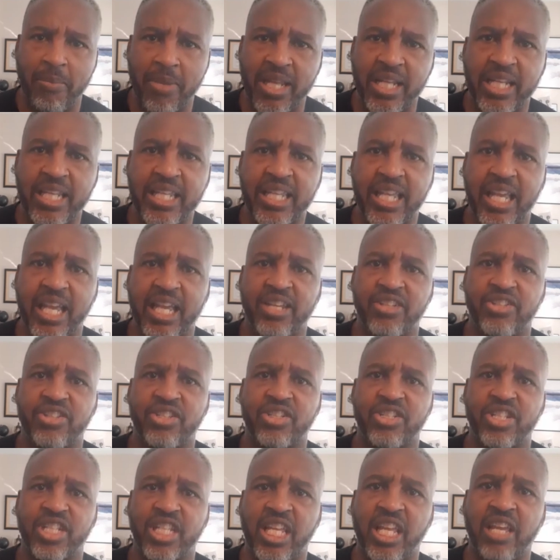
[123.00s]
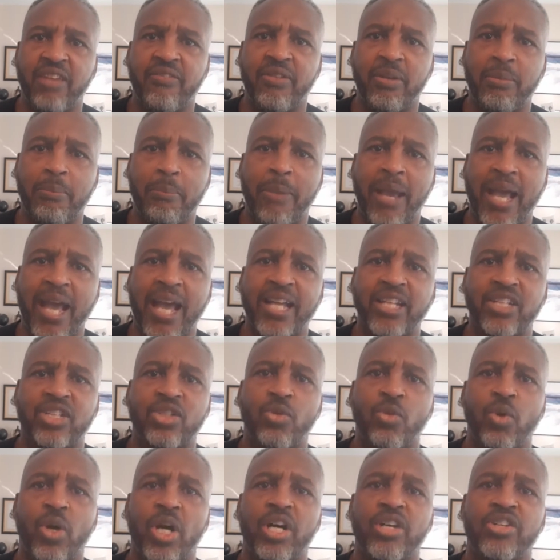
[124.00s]
many cases given back
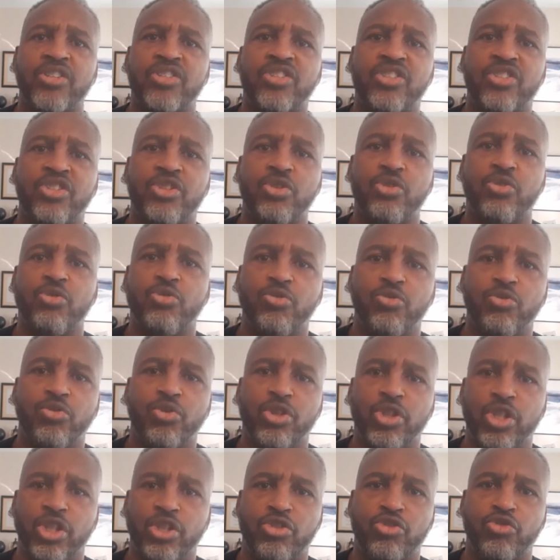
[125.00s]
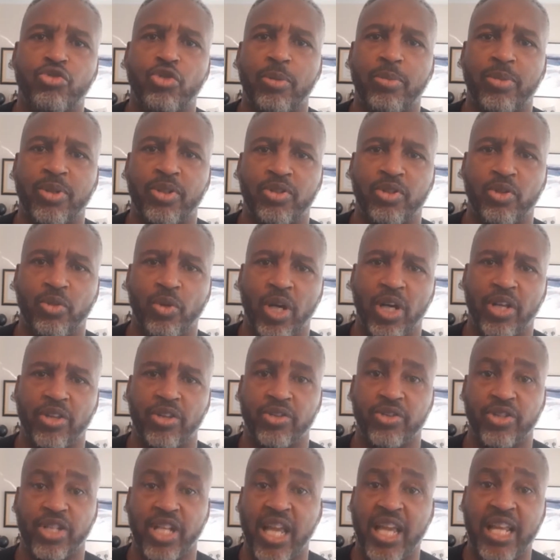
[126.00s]
to us to distribute to
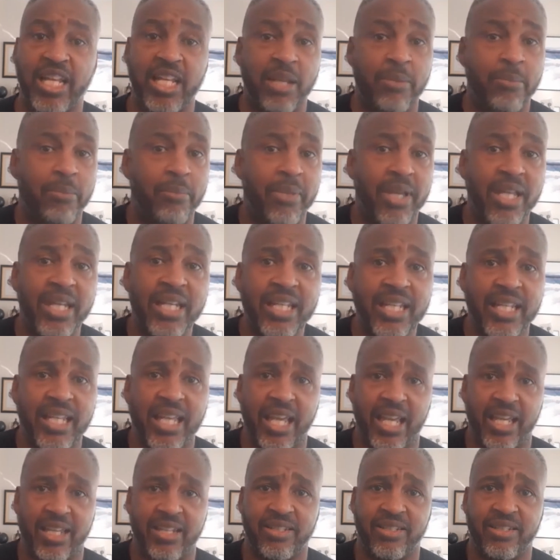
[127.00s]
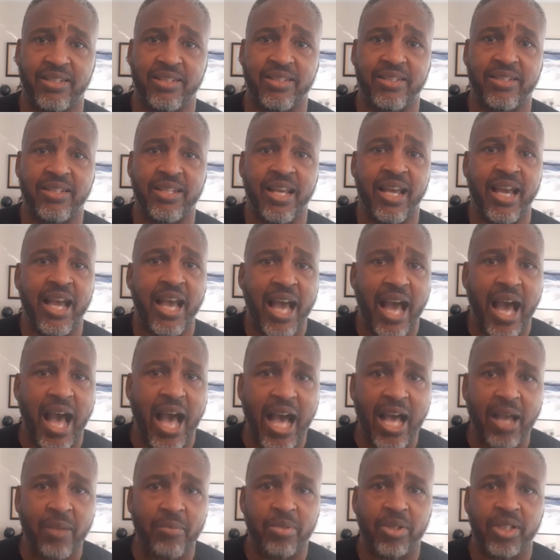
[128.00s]
others. And in many cases,
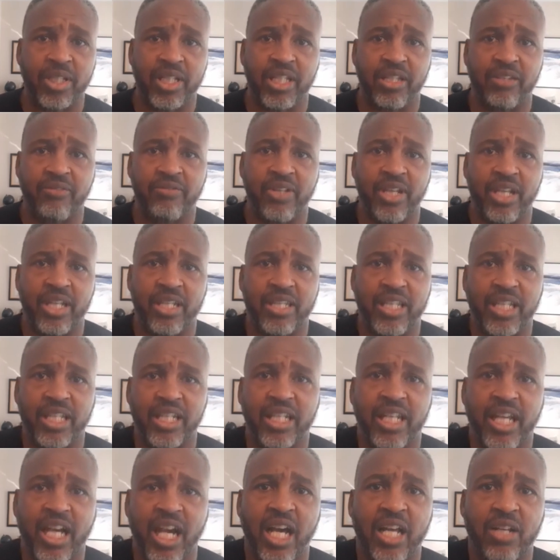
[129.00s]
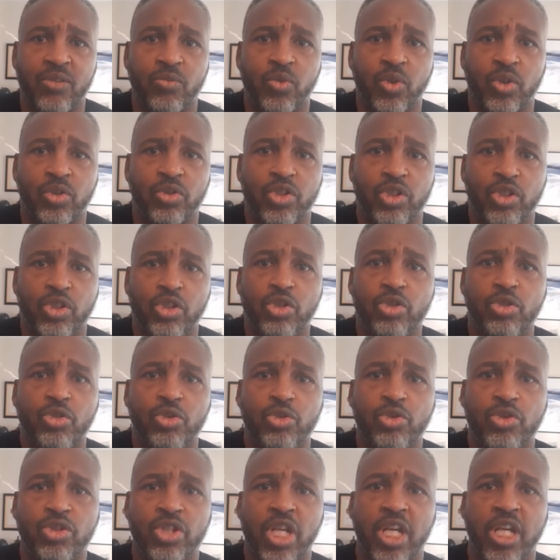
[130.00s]
I believe that God will
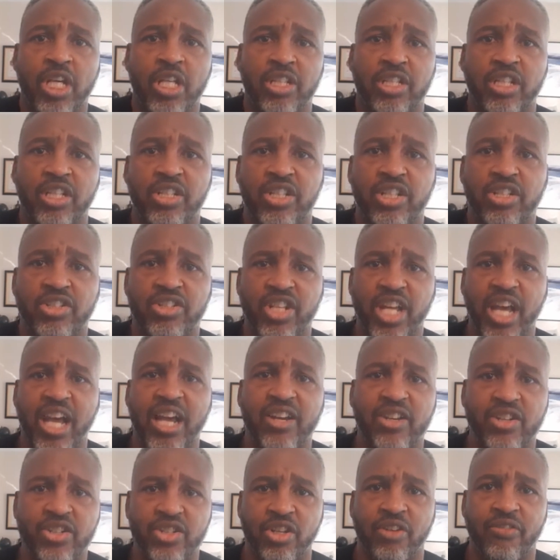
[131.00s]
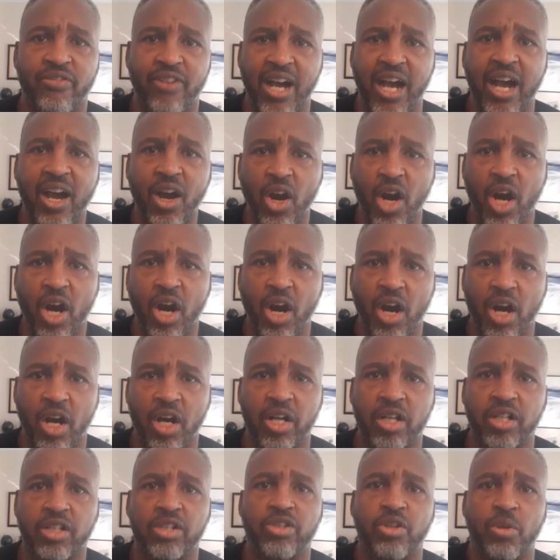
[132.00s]
use the desires of our
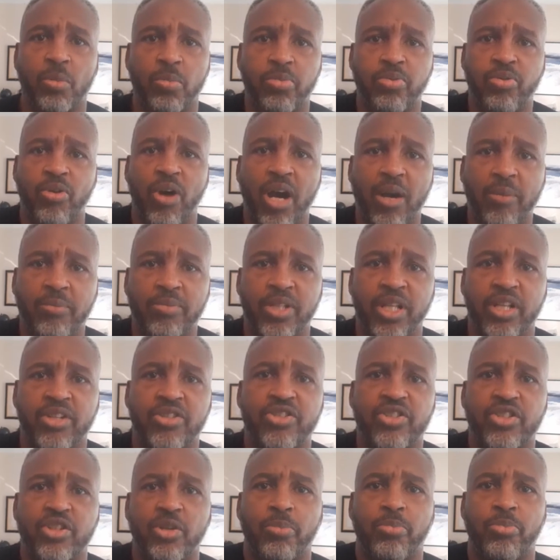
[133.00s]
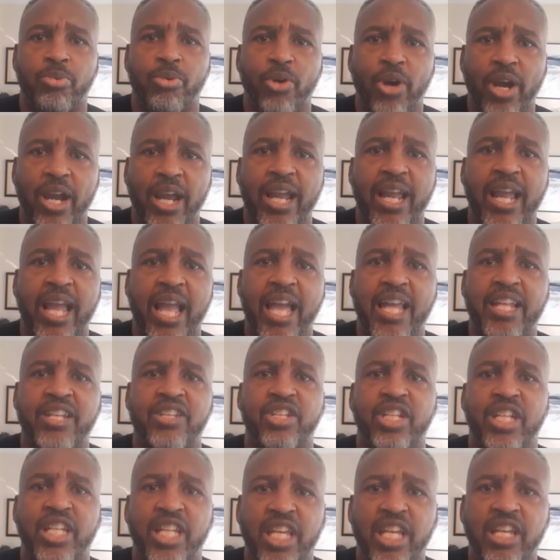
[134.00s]
heart to prompt us to pray and
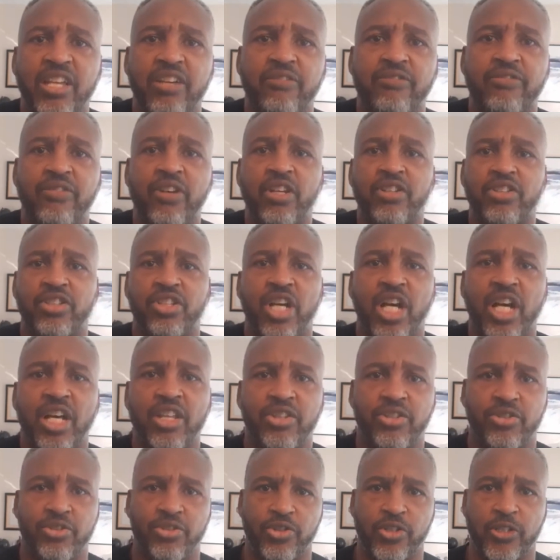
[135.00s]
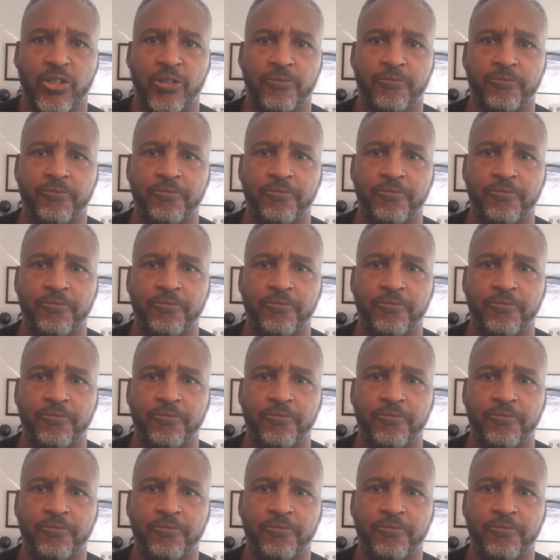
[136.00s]
to give to others.